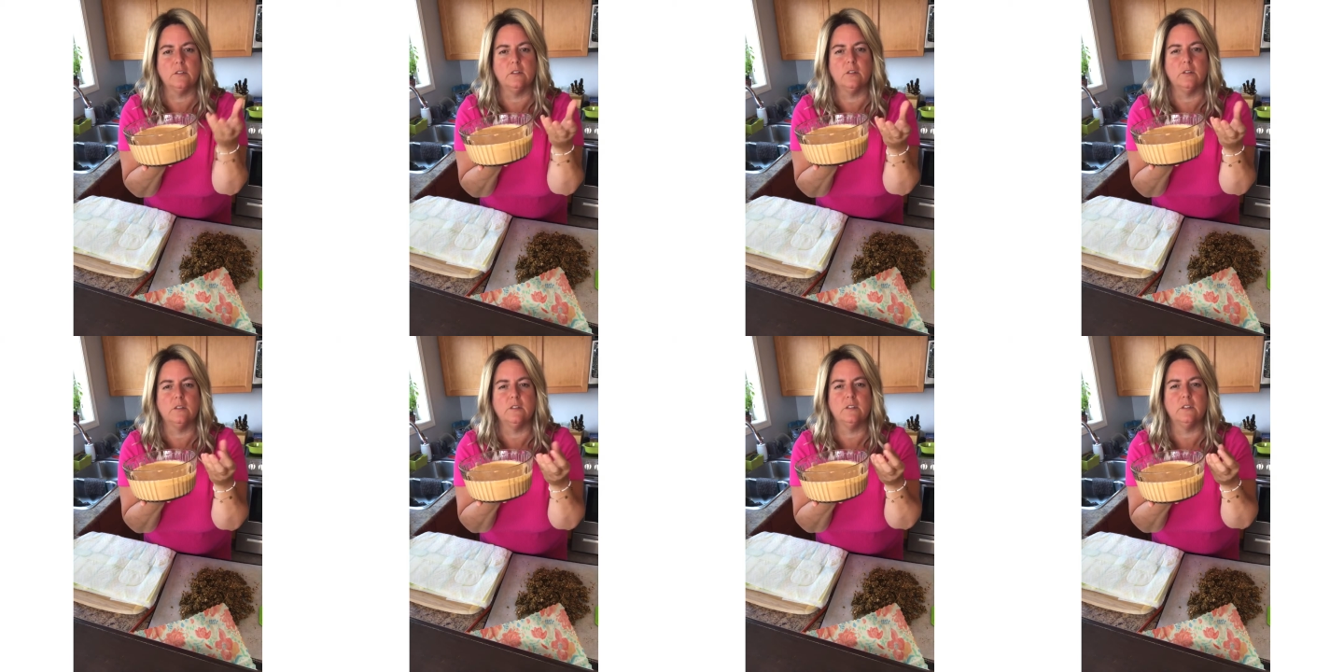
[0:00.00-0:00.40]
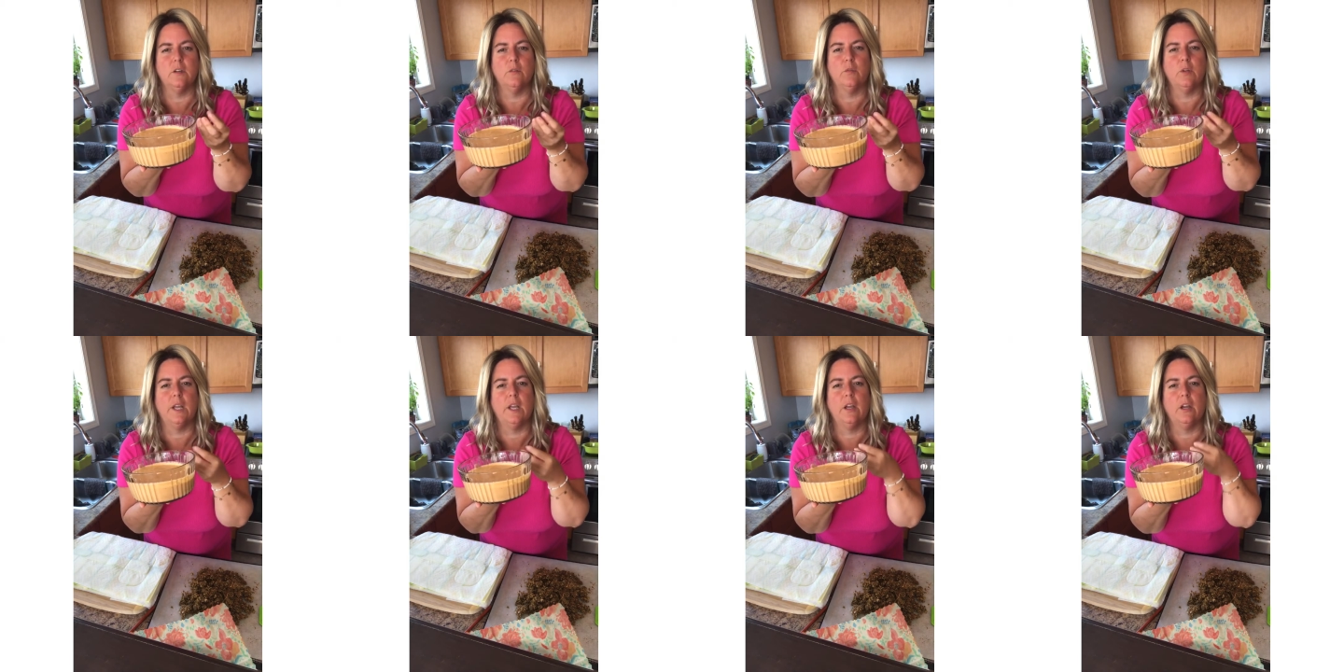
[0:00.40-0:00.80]
So instead of
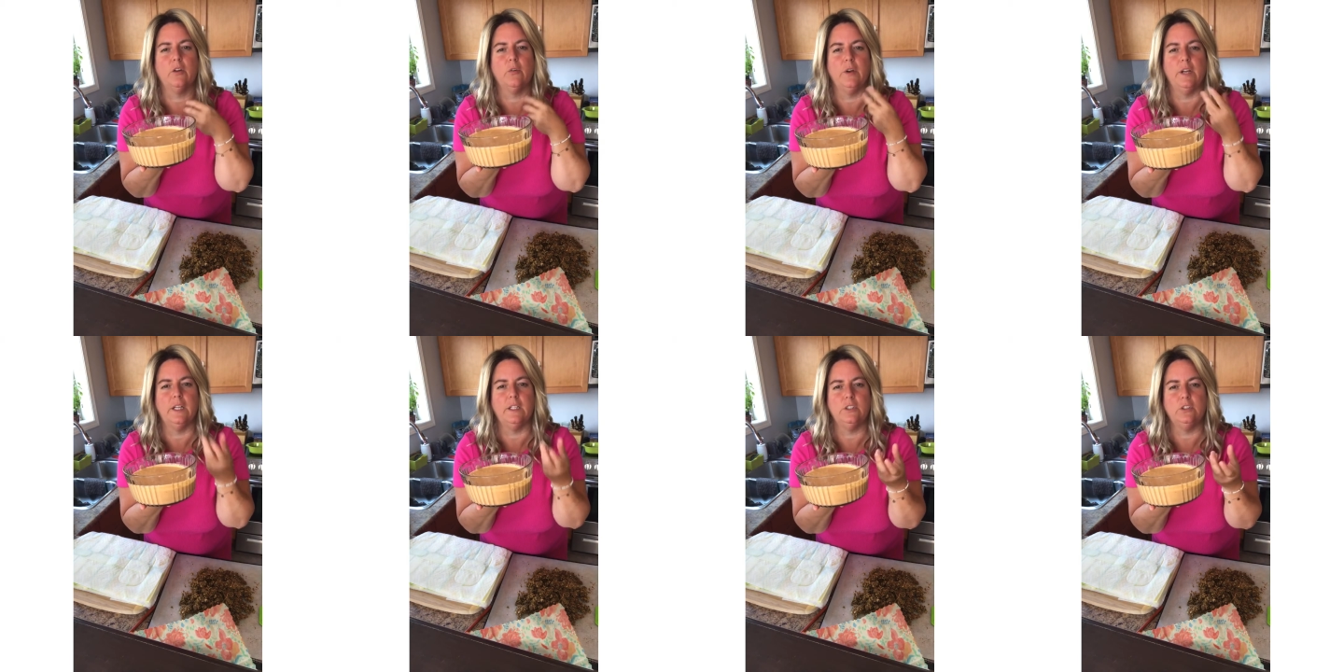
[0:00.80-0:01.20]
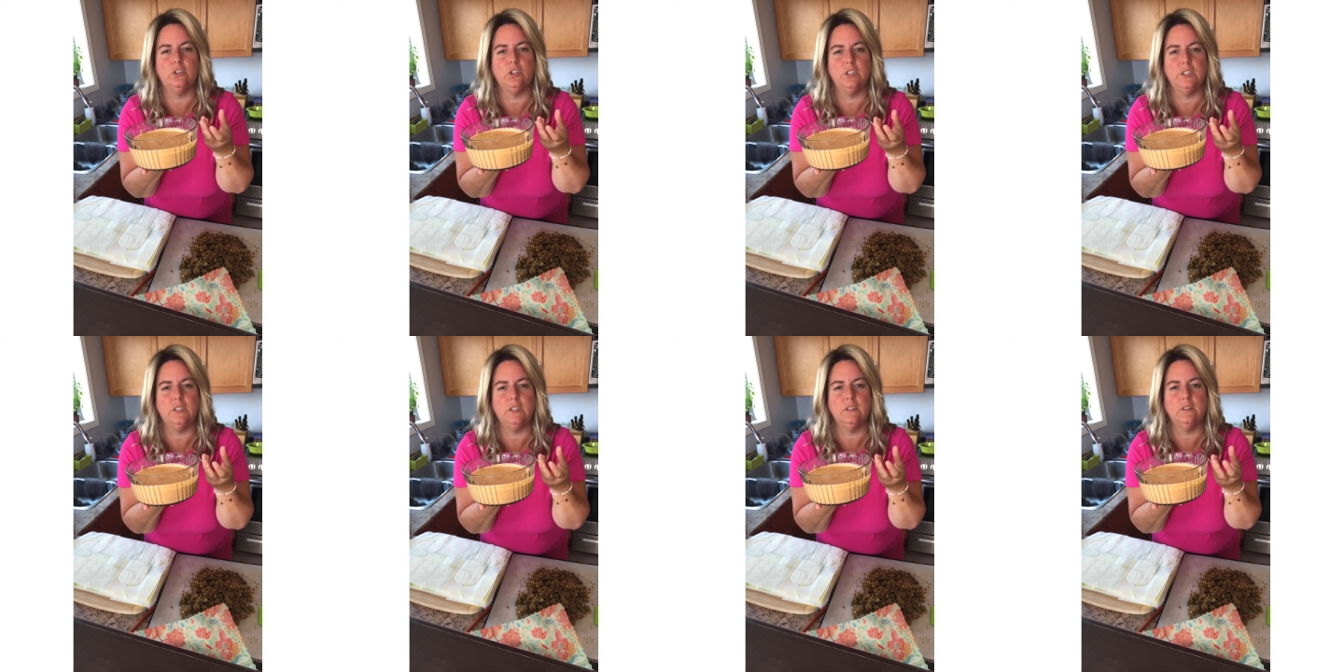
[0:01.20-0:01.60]
like a grated
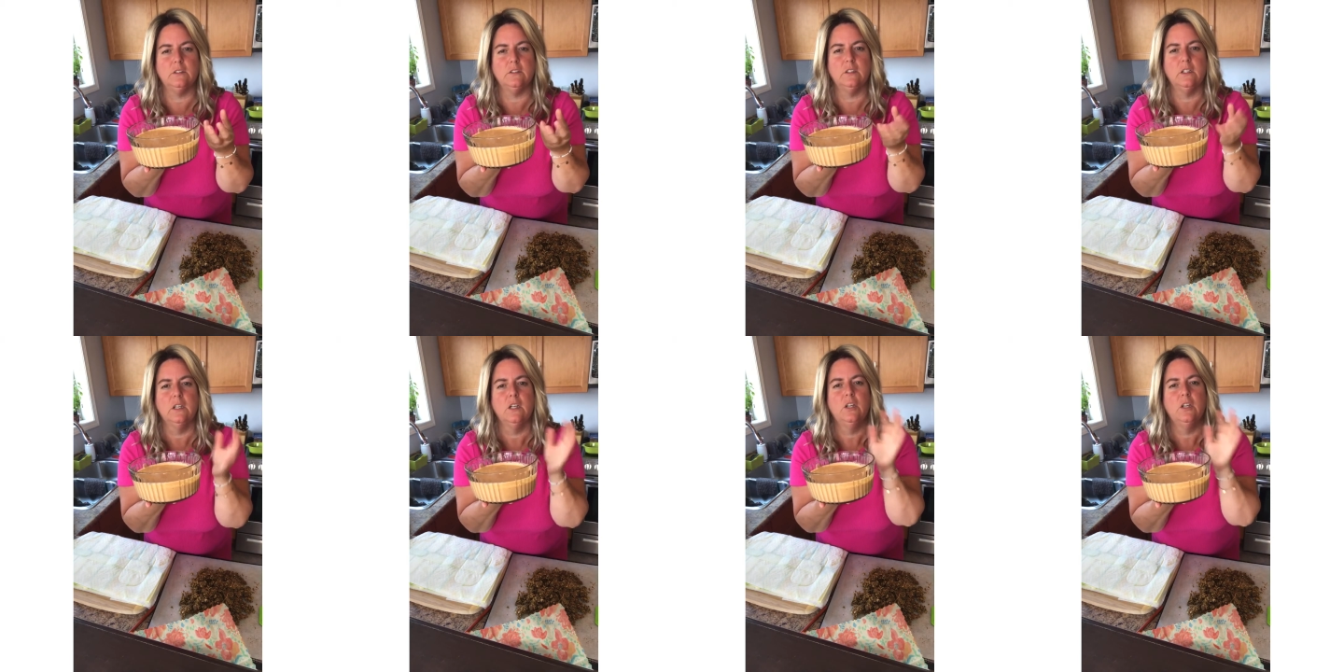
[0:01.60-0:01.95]
cheese,